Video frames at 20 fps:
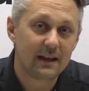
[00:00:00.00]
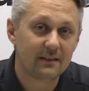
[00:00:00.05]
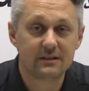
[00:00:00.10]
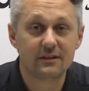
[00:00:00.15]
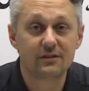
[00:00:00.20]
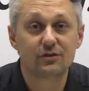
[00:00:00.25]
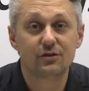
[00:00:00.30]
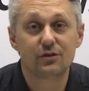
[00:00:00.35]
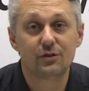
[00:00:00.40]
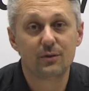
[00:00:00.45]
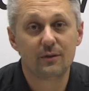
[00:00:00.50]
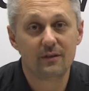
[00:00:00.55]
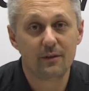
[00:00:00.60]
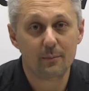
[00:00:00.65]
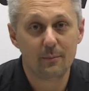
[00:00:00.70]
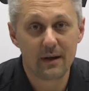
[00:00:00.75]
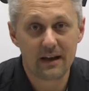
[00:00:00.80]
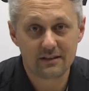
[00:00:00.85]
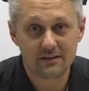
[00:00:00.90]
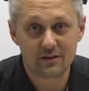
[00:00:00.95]
These are two of the
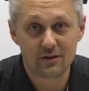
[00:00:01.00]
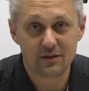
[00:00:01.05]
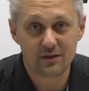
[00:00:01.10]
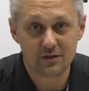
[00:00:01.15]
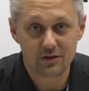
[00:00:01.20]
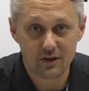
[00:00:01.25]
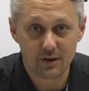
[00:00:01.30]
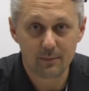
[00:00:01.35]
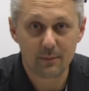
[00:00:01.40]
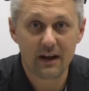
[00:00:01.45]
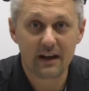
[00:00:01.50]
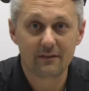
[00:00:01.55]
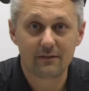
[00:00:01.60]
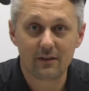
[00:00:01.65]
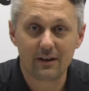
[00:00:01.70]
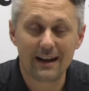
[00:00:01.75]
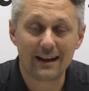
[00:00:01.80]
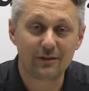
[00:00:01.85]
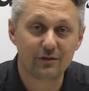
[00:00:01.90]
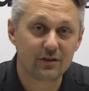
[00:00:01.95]
best units you can buy
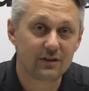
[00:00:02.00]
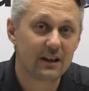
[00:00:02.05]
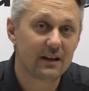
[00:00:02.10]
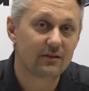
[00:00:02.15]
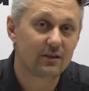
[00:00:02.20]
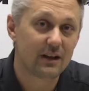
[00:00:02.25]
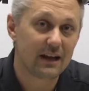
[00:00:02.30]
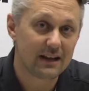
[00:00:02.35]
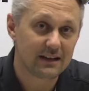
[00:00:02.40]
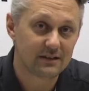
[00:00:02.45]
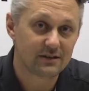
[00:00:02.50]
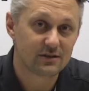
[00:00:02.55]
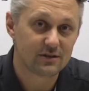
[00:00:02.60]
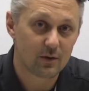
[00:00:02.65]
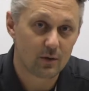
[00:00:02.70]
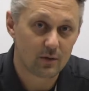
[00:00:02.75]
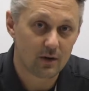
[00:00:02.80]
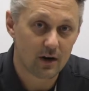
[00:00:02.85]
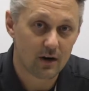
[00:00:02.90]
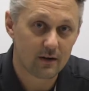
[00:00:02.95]
for entry-level ice
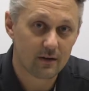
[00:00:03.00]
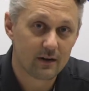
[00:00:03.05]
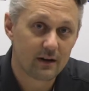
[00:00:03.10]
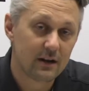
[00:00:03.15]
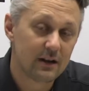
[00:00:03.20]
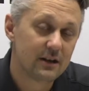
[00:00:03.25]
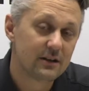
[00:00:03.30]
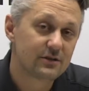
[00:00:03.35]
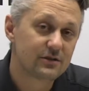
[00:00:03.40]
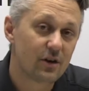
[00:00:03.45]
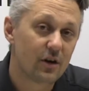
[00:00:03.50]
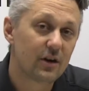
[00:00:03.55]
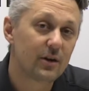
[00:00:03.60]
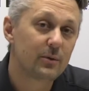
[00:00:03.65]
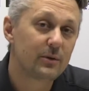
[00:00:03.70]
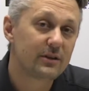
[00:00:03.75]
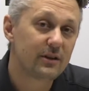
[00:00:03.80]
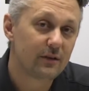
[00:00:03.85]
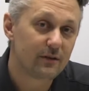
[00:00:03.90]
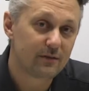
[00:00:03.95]
sonar. Starting
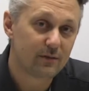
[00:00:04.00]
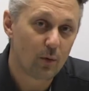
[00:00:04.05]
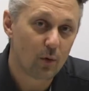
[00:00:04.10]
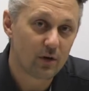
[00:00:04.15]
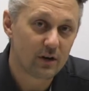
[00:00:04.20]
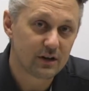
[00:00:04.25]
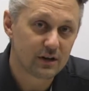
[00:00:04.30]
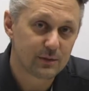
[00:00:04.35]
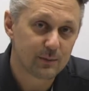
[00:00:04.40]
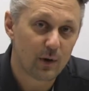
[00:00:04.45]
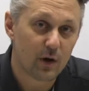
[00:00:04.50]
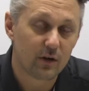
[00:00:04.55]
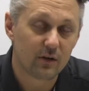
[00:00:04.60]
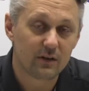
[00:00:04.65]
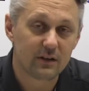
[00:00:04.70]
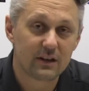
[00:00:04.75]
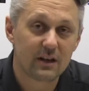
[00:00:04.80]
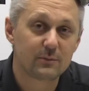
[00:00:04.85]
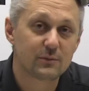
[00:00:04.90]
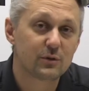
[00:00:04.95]
with their 4-inch model,
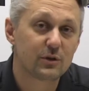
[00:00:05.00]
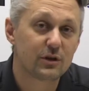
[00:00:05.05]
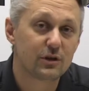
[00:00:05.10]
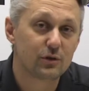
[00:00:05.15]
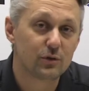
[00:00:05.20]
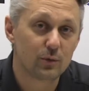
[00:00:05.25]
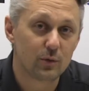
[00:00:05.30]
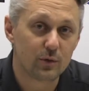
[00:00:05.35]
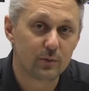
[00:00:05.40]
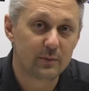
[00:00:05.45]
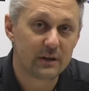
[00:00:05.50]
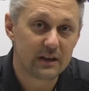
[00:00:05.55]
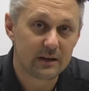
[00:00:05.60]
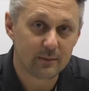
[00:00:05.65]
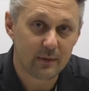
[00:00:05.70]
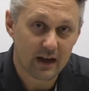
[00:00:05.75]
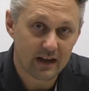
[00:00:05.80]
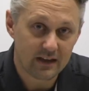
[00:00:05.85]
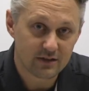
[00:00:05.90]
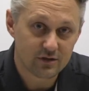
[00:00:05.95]
it comes with a dual
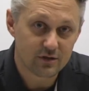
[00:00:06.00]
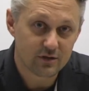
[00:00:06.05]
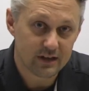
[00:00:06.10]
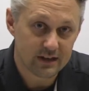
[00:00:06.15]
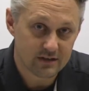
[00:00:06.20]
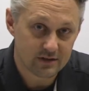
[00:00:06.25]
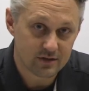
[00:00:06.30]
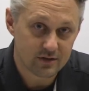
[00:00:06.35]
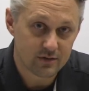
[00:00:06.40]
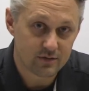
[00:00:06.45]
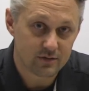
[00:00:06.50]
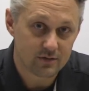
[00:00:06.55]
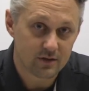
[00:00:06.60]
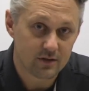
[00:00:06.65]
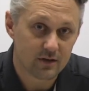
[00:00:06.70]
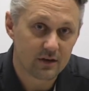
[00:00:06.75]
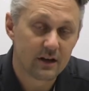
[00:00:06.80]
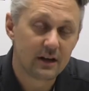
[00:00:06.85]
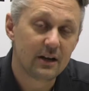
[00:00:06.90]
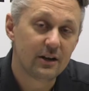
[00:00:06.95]
beam ice
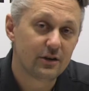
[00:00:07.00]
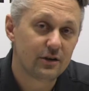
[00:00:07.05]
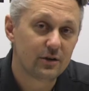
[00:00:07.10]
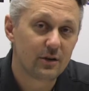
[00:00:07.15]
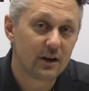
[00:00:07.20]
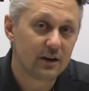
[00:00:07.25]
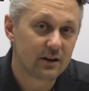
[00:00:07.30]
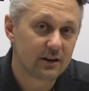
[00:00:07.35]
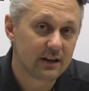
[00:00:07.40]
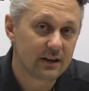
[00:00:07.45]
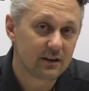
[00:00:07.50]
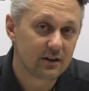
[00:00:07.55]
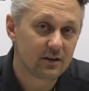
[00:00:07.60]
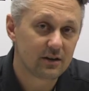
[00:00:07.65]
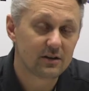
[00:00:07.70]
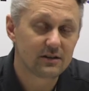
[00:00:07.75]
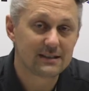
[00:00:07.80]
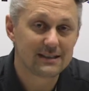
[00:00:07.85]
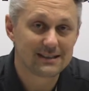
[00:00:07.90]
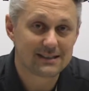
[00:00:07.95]
transducer, 200
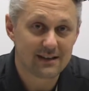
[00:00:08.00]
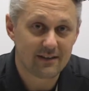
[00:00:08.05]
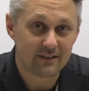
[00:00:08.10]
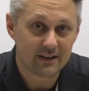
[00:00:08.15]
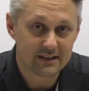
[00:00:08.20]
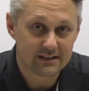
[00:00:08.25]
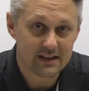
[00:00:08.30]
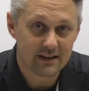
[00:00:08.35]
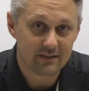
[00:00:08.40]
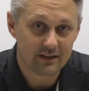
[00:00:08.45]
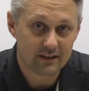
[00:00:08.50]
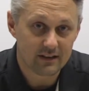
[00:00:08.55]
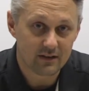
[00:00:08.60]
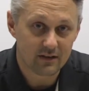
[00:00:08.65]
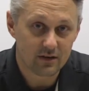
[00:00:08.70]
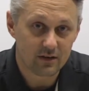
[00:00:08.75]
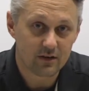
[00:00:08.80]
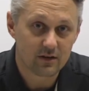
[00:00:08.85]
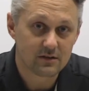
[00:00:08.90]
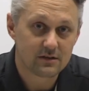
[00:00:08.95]
kilohertz and 77
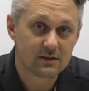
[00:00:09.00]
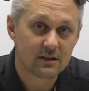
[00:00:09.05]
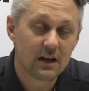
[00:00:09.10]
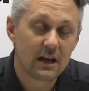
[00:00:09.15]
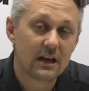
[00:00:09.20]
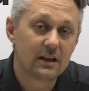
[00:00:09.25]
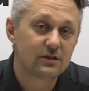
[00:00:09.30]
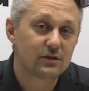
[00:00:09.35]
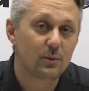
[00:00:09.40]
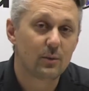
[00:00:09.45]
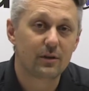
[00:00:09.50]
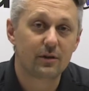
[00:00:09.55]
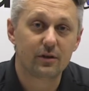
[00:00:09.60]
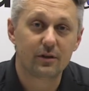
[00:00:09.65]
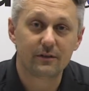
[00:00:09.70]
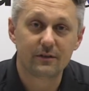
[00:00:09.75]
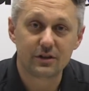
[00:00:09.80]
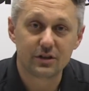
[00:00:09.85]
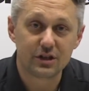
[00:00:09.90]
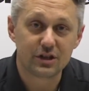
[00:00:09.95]
kilohertz. So whether you're
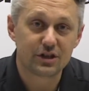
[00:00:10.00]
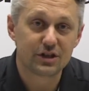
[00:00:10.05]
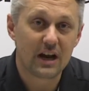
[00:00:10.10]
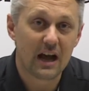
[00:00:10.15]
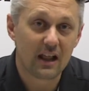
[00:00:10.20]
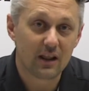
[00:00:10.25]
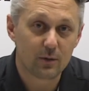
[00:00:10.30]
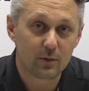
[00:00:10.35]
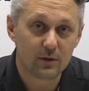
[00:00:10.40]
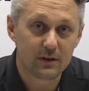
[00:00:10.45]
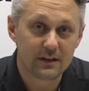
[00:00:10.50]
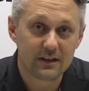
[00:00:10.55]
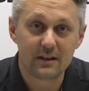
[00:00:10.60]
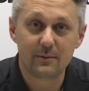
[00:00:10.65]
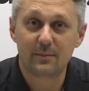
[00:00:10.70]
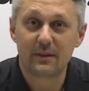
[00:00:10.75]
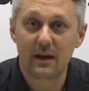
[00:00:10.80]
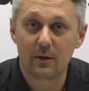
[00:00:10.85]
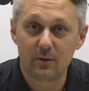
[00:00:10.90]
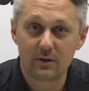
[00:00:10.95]
fishing shallow or deep,
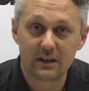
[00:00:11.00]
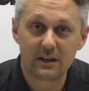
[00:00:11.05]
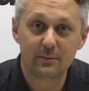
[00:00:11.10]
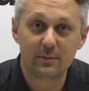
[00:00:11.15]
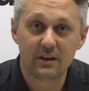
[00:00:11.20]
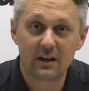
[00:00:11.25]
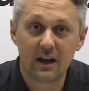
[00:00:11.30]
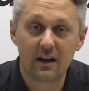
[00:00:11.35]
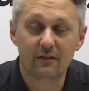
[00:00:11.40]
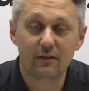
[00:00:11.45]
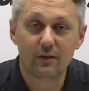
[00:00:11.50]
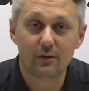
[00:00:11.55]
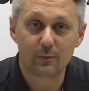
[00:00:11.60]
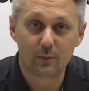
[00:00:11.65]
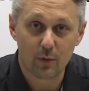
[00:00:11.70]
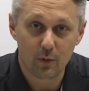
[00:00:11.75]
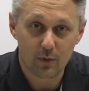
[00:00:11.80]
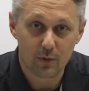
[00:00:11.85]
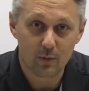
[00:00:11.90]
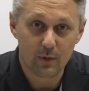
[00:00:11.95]
that will keep you covered both